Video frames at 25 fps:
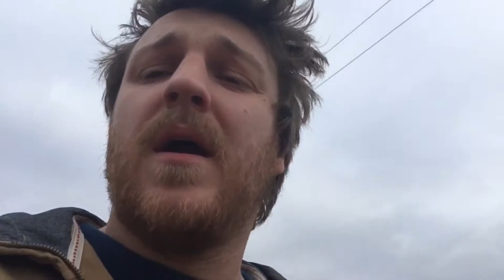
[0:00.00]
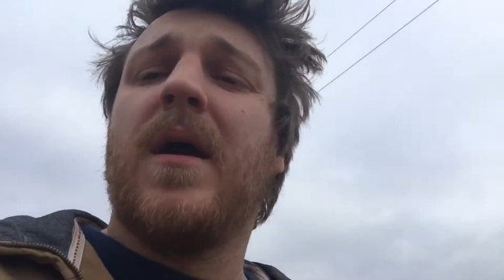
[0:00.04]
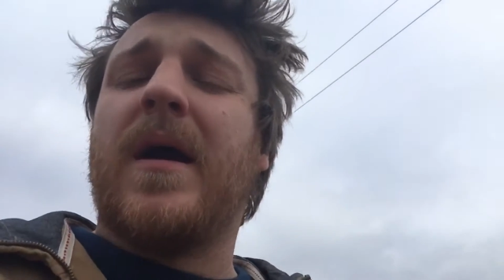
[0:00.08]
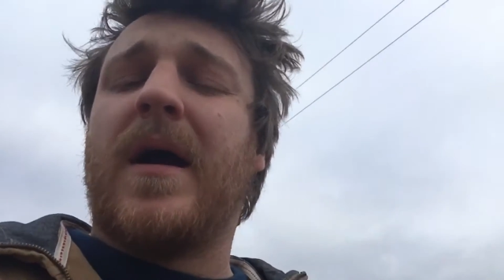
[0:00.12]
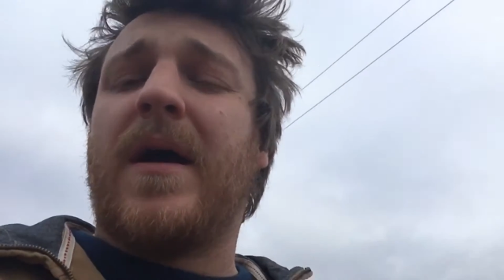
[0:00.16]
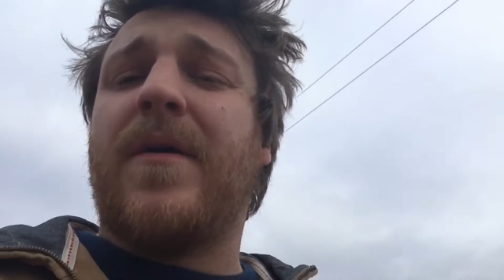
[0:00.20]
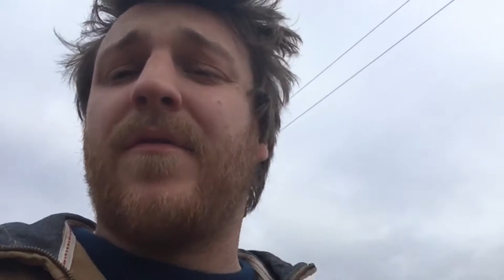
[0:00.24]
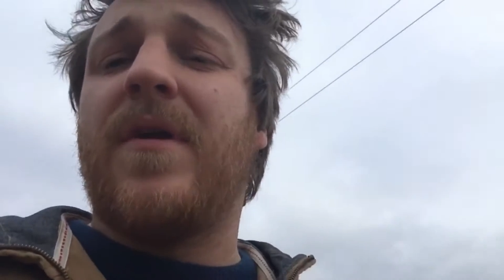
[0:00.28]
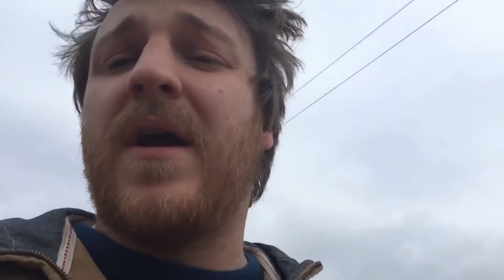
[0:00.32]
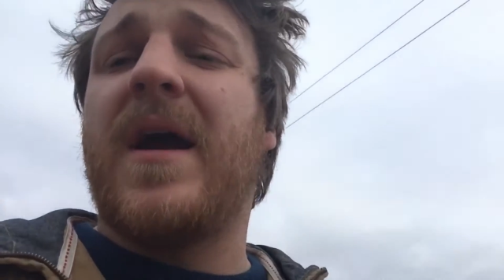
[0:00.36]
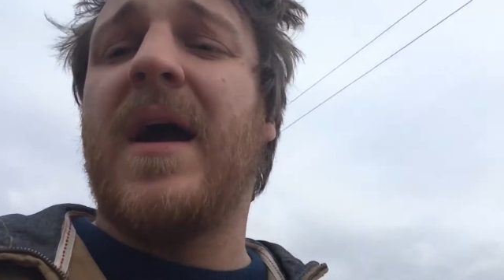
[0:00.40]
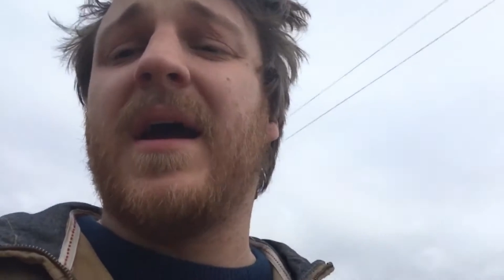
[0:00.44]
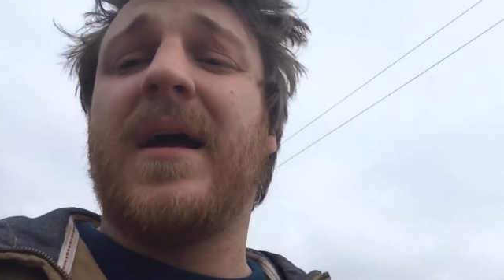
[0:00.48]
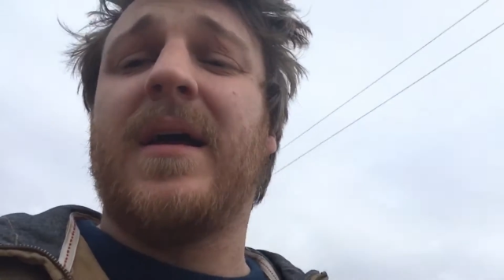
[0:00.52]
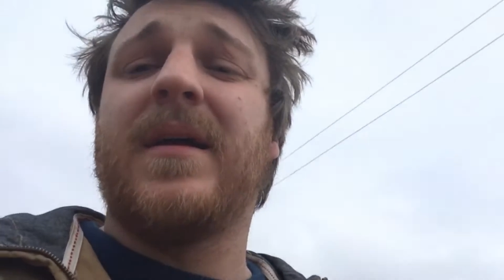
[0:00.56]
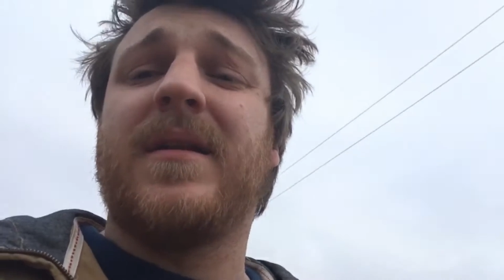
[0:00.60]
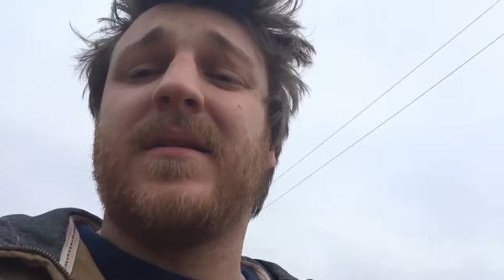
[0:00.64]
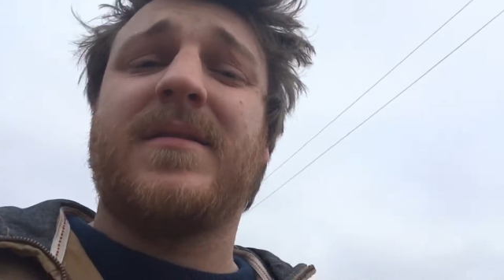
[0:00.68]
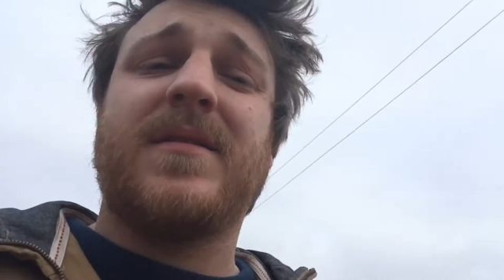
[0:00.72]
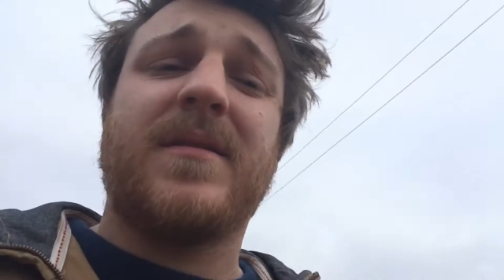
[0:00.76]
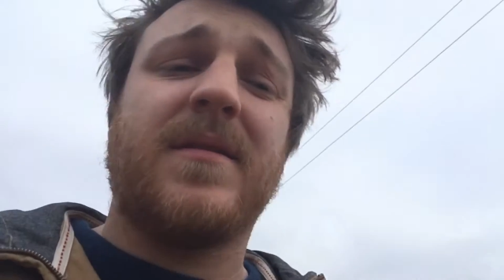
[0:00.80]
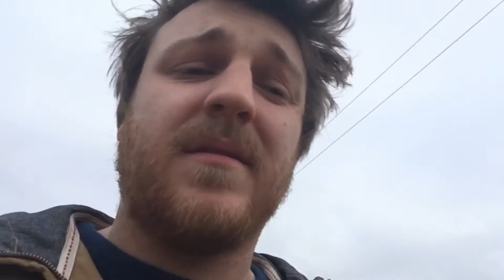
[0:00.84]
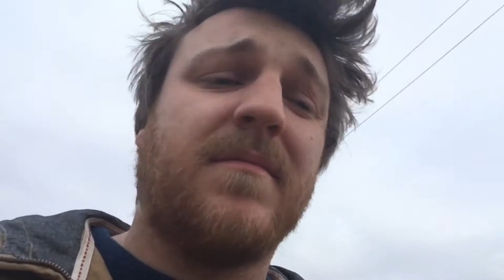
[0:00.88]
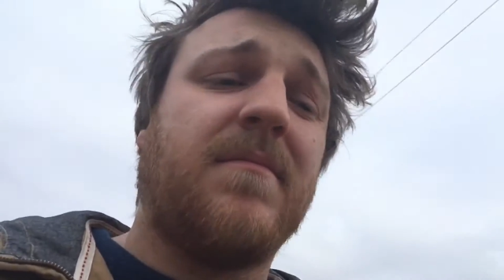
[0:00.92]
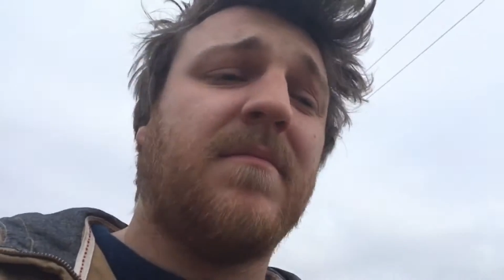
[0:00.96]
I
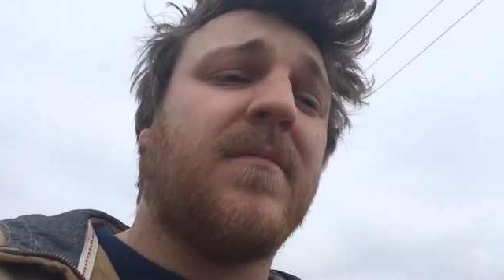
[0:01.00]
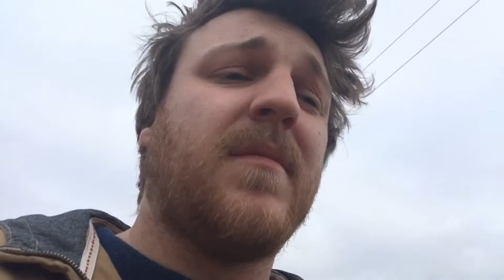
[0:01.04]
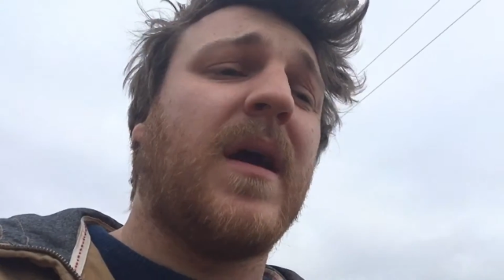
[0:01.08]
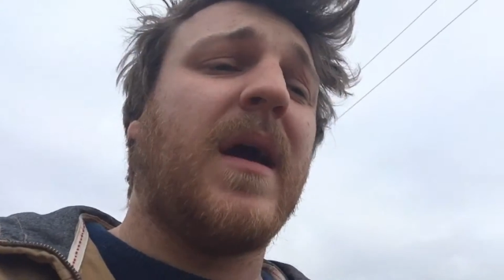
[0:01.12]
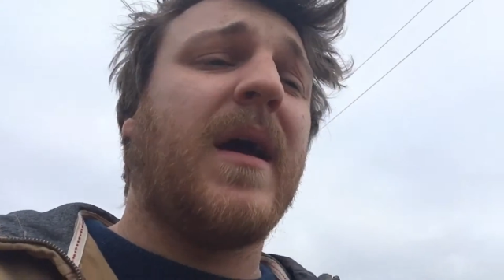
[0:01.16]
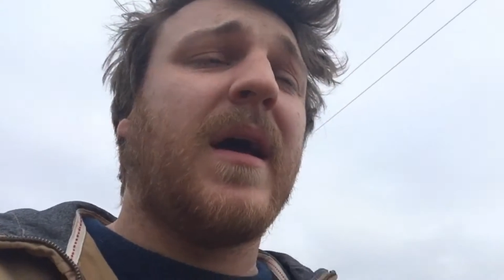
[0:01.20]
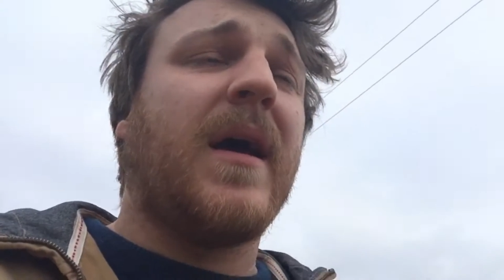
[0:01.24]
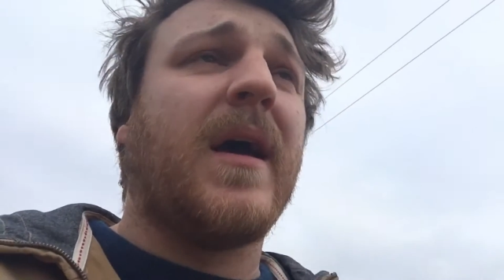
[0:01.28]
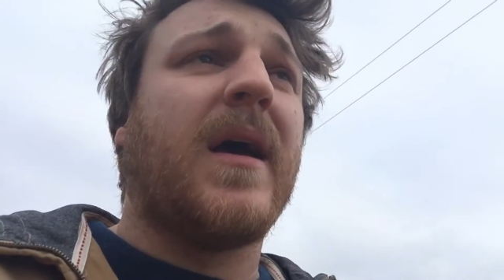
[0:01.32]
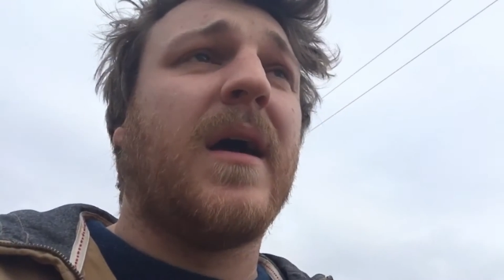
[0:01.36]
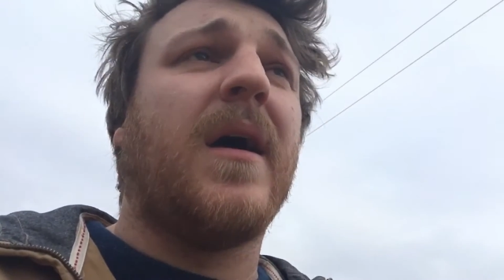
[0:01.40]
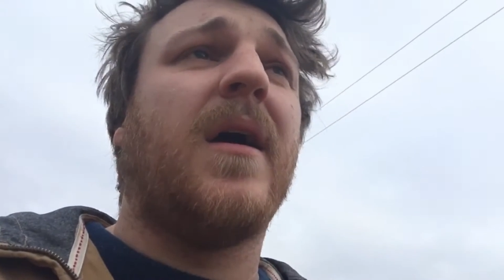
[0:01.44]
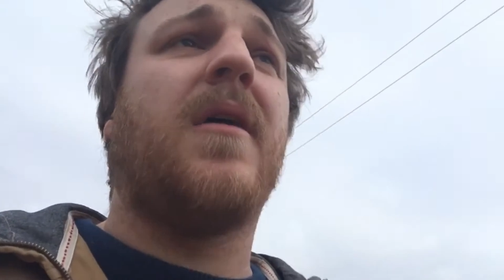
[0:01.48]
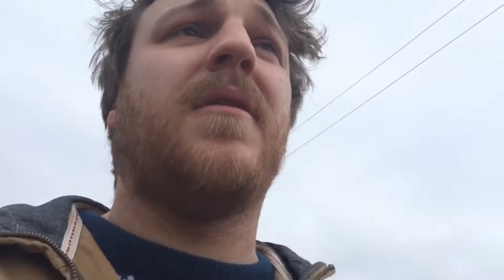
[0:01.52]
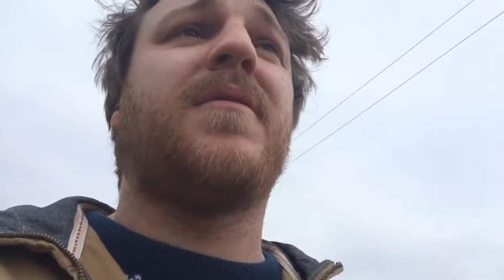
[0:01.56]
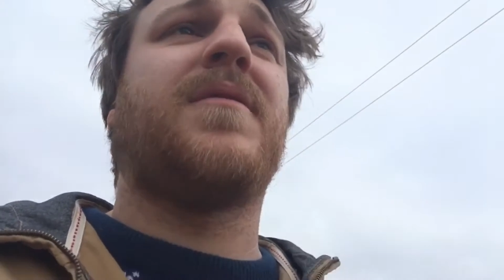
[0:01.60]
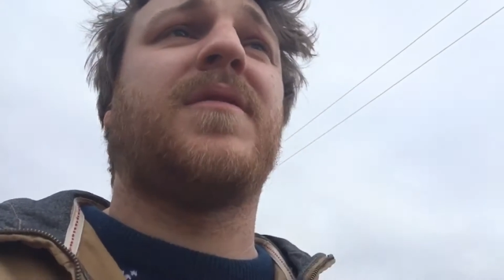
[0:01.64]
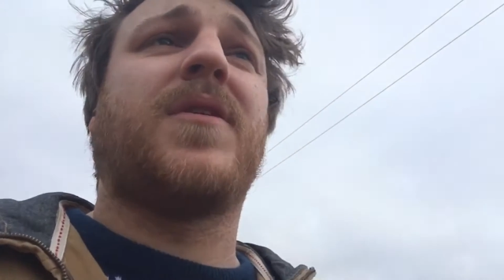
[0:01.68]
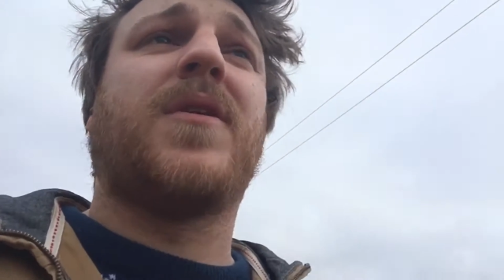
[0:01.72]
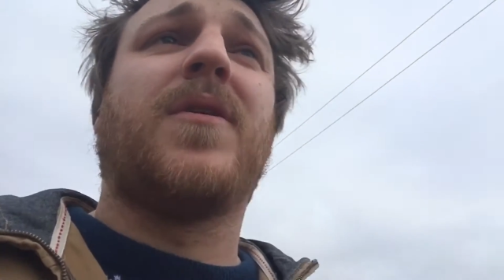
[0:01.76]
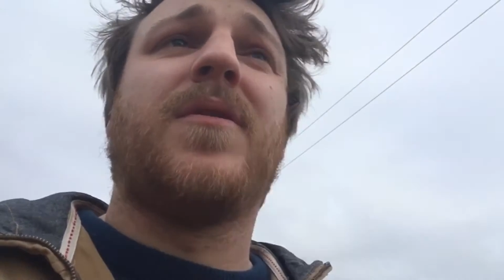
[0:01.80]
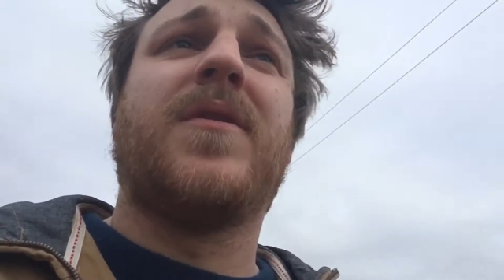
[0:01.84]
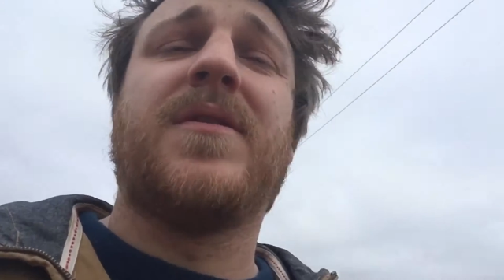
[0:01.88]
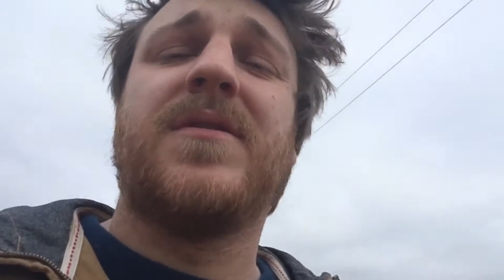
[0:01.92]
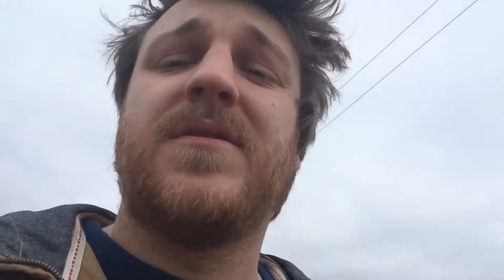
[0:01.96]
read Arthur
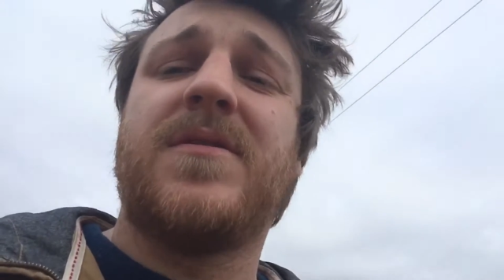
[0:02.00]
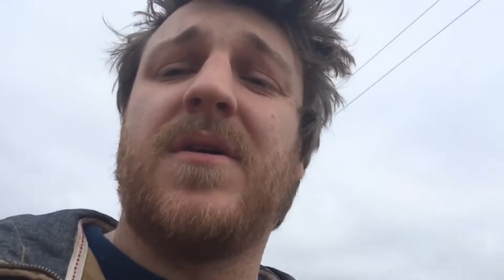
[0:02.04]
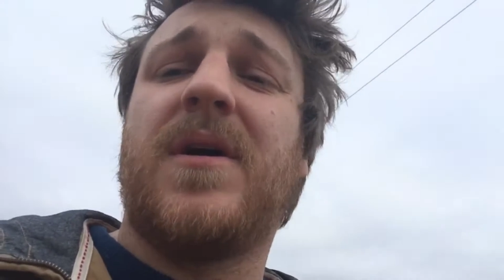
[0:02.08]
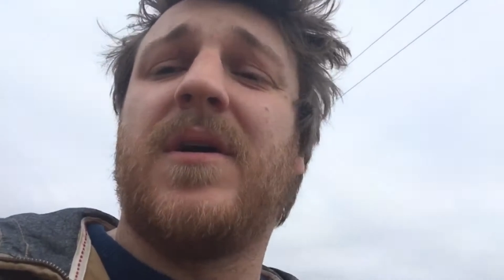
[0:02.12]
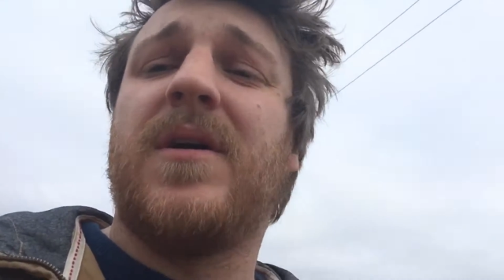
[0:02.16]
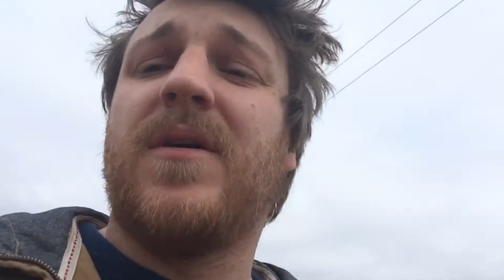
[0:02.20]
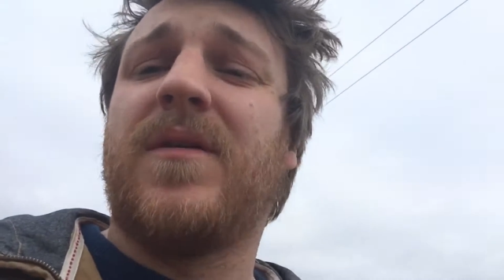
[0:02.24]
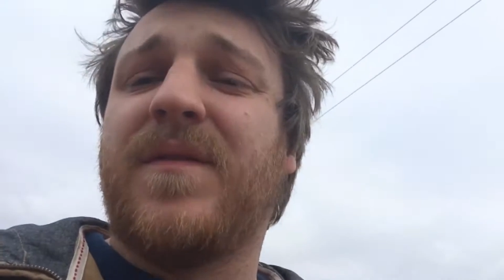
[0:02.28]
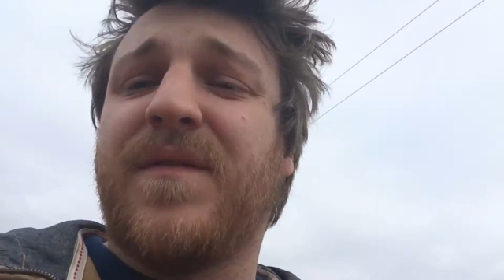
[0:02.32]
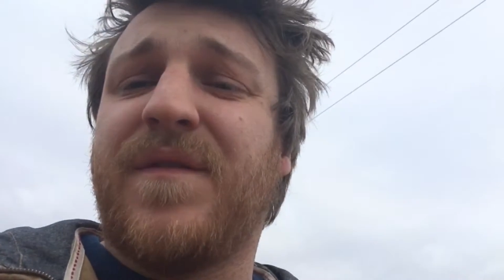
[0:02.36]
Conan Doyle,